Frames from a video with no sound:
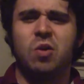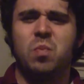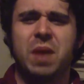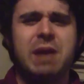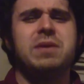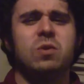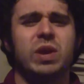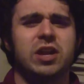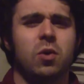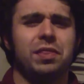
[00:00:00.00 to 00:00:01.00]
Maybe
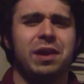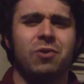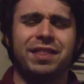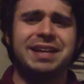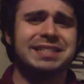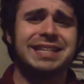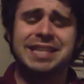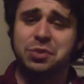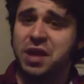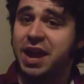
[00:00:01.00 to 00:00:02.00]
we know what they want. That's
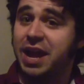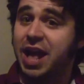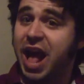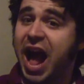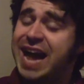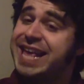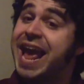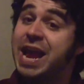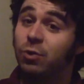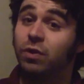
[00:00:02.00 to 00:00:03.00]
the thing. I
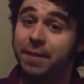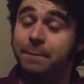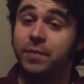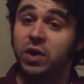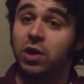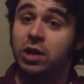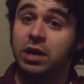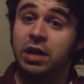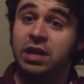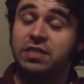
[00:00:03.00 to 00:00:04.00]
can't remember.
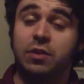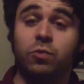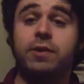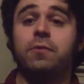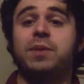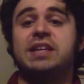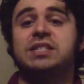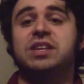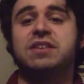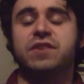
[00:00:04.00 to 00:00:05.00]
That we were
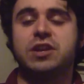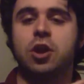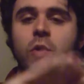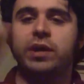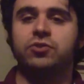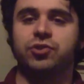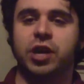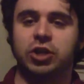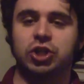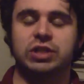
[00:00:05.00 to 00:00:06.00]
basically given no
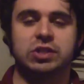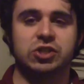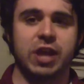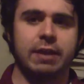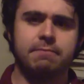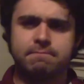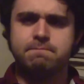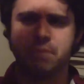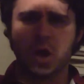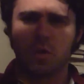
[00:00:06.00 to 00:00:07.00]
introduction. It's just like,
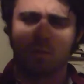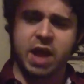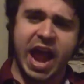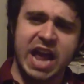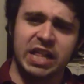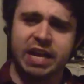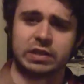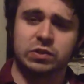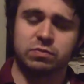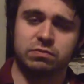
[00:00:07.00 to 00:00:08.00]
boom,
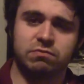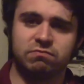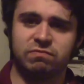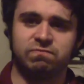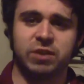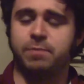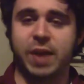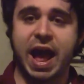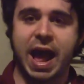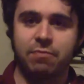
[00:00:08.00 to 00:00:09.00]
aliens. They're
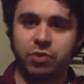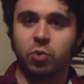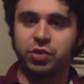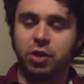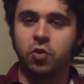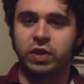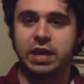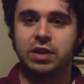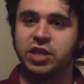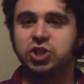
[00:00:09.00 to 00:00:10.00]
bad. They're with
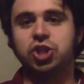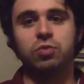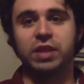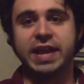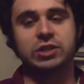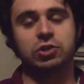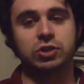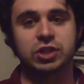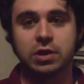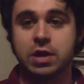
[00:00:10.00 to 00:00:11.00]
Loki. They shoot
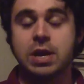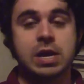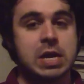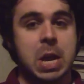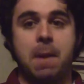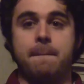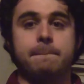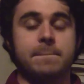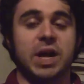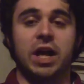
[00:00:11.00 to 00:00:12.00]
lasers.
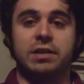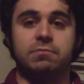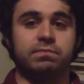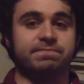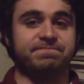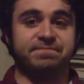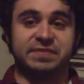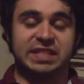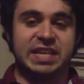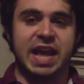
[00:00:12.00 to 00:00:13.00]
But,
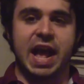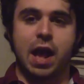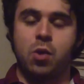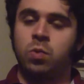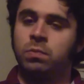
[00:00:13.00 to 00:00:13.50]
yeah.